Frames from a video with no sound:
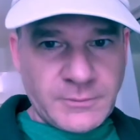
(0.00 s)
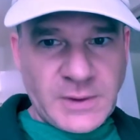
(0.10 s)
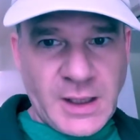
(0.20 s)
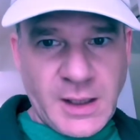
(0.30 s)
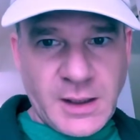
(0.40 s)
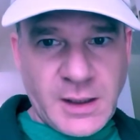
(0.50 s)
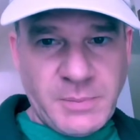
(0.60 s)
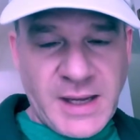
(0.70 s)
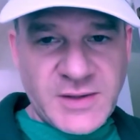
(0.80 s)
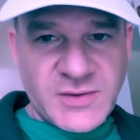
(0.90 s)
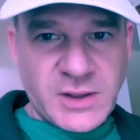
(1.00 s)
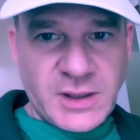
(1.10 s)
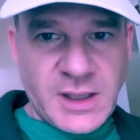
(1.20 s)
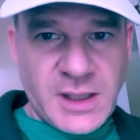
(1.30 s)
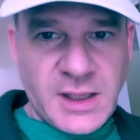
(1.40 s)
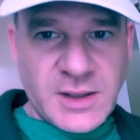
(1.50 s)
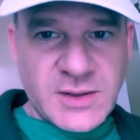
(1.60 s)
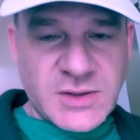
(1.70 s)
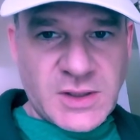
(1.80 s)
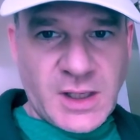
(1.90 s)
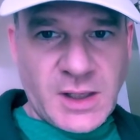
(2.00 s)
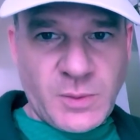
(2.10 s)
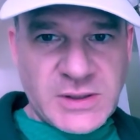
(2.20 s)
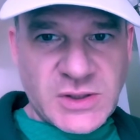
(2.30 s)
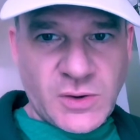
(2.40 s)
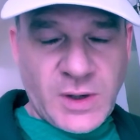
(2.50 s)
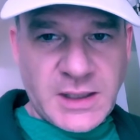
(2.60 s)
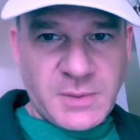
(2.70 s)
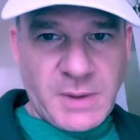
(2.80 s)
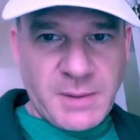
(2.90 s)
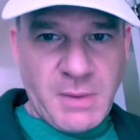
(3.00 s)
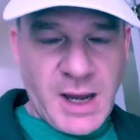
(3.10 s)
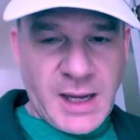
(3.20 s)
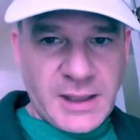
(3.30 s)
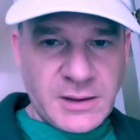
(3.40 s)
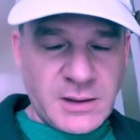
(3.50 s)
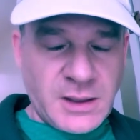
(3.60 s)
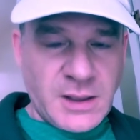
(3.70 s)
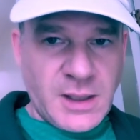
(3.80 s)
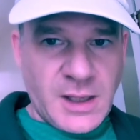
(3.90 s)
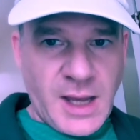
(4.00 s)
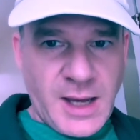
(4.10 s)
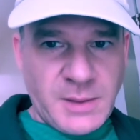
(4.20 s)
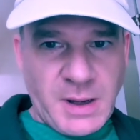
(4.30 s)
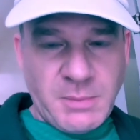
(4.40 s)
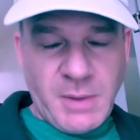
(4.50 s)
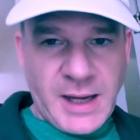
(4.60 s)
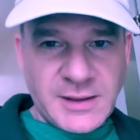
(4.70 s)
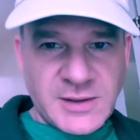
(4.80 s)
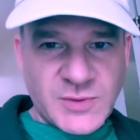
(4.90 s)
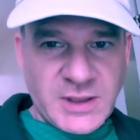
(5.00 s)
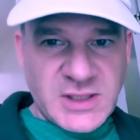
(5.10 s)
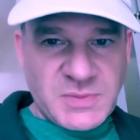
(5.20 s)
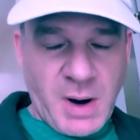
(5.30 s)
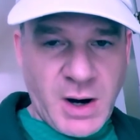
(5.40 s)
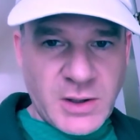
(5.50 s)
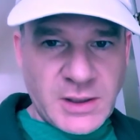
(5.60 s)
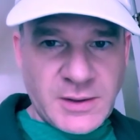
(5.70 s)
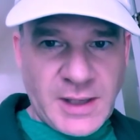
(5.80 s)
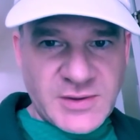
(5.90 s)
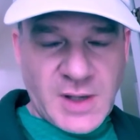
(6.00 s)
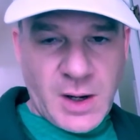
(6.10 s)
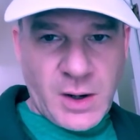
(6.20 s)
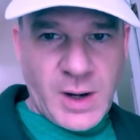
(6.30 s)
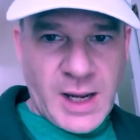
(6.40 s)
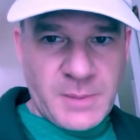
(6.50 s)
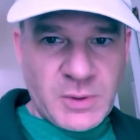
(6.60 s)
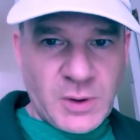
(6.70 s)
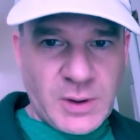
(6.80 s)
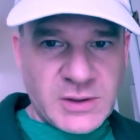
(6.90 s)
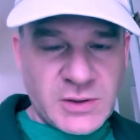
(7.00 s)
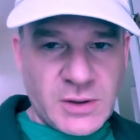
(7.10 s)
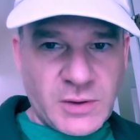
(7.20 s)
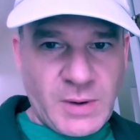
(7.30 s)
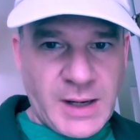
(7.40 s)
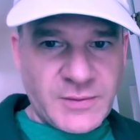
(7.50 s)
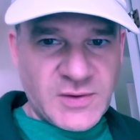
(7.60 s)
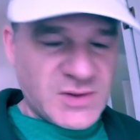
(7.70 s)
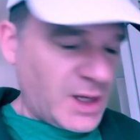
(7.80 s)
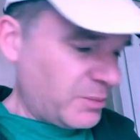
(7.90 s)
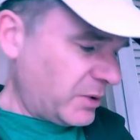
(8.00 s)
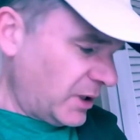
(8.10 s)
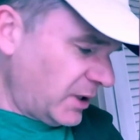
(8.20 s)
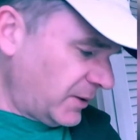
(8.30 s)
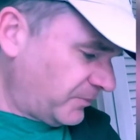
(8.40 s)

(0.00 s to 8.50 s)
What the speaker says: basically is what's created my mind. And my mind is really smart, and that's how I'm going to turn around this company.